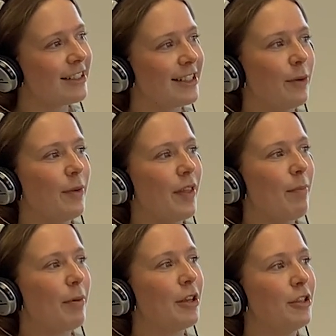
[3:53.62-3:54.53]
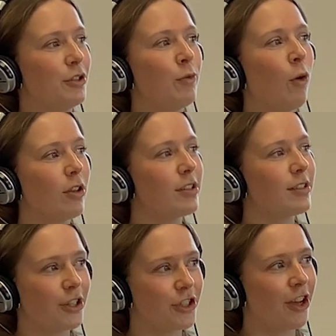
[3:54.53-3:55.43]
deal with it, because you've got
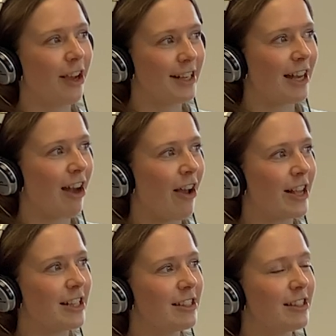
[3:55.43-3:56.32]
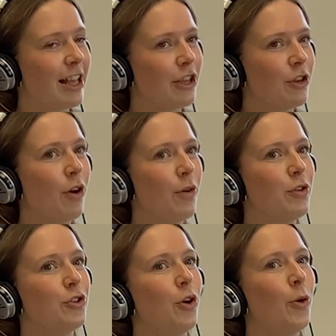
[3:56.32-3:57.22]
such tight deadlines that
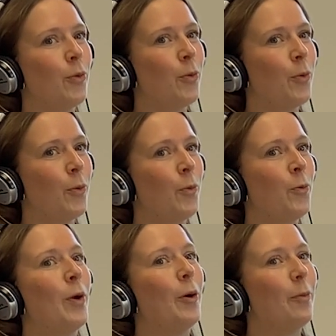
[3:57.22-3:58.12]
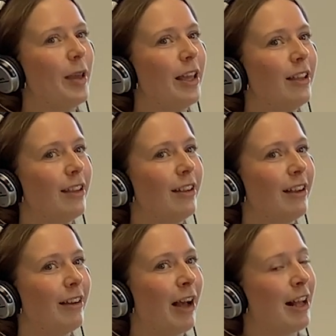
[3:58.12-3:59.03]
the show will be
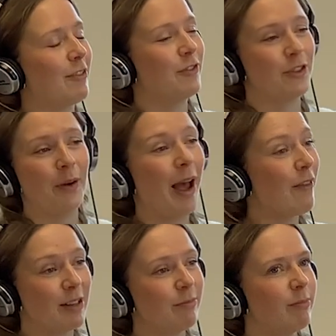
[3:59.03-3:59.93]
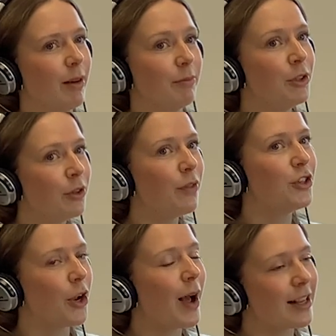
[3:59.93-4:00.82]
the
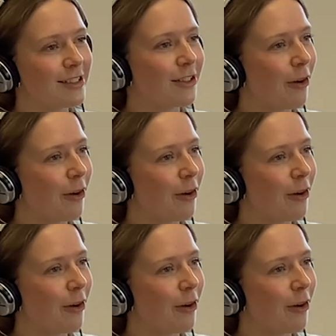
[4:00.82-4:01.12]
show has to